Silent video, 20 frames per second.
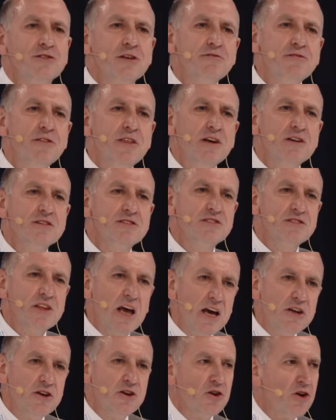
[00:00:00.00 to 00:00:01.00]
if they're
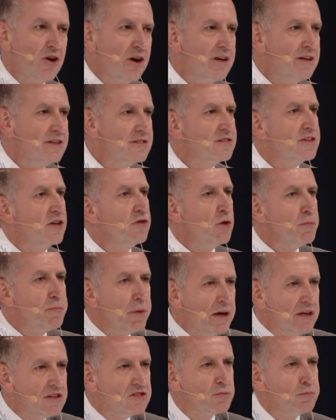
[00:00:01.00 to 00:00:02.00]
standardized, they're
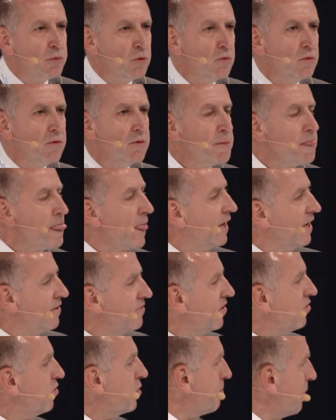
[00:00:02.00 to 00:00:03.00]
repeatable. And if
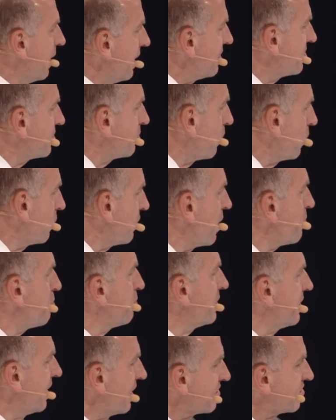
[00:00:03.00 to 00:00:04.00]
they're repeatable, they're
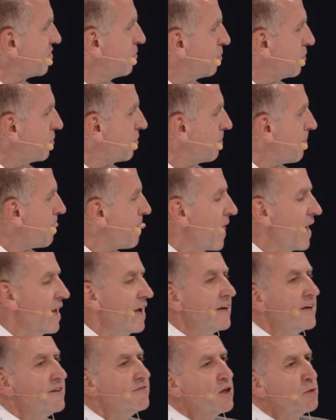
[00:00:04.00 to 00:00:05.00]
predictable.
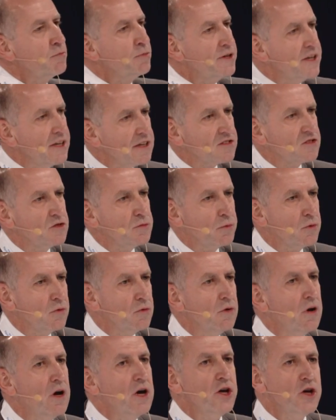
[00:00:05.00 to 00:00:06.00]
And if they're predictable,
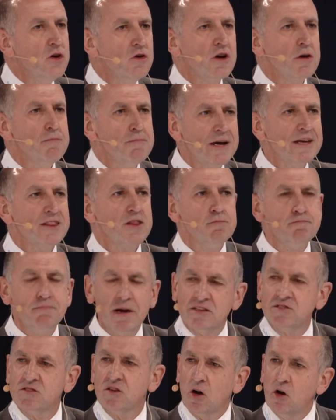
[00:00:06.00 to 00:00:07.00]
you can make them
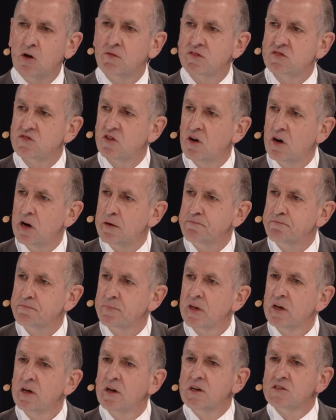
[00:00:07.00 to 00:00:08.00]
better over time.
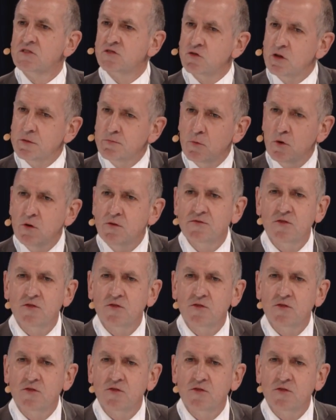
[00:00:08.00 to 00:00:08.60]
So remove